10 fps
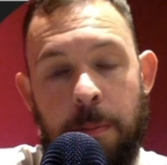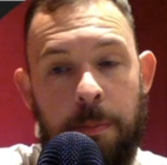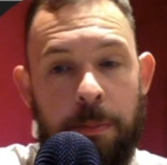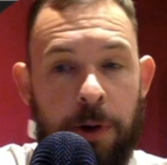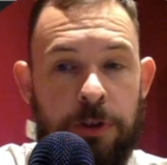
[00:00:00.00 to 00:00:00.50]

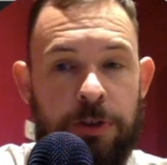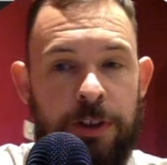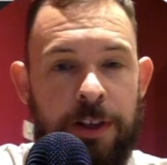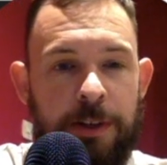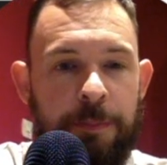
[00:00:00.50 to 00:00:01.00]

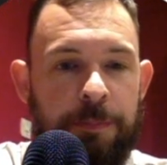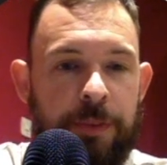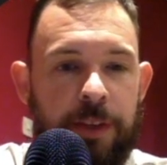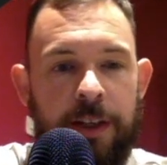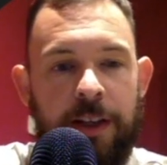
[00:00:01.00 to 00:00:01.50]
Personally,
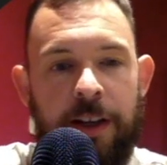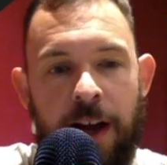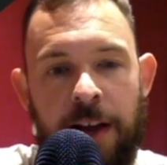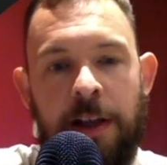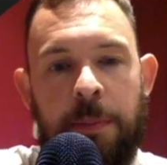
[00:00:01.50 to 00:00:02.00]

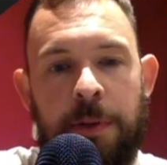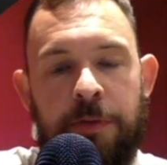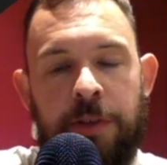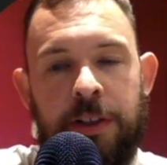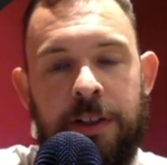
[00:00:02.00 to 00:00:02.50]
I like being
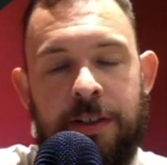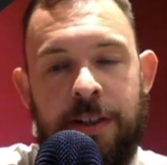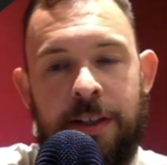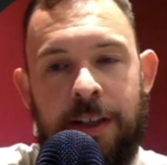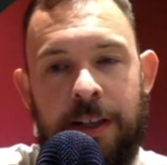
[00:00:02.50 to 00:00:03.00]

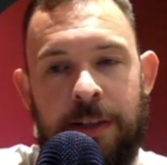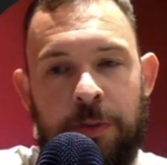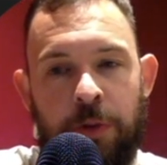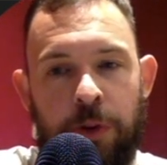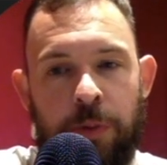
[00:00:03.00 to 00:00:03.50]
realistic, even
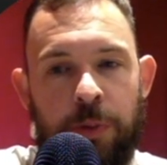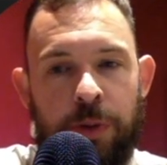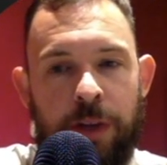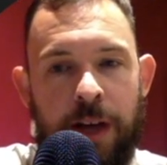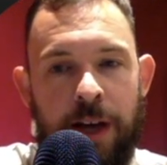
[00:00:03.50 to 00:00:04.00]
though it will
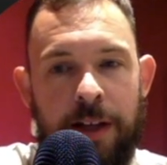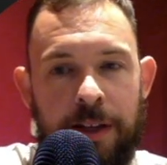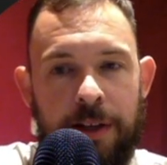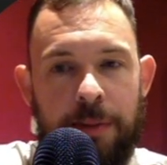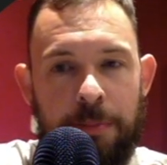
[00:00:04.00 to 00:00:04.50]
get
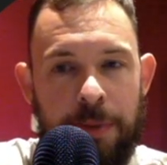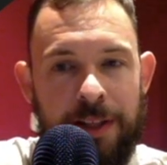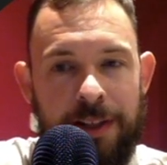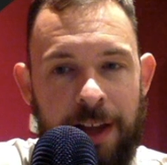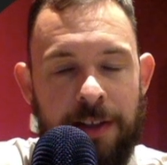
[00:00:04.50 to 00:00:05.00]
me
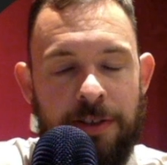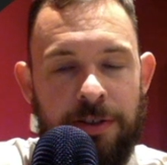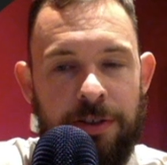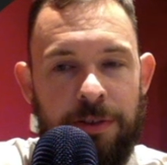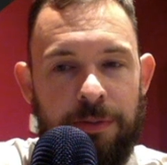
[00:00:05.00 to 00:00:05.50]

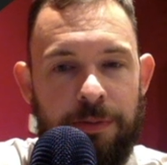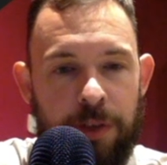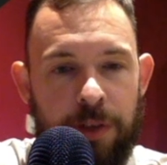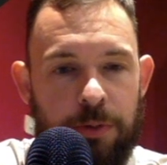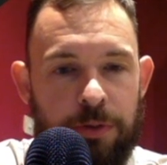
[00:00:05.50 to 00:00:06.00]
less
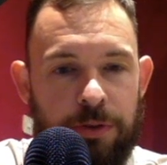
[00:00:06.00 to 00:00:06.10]
views.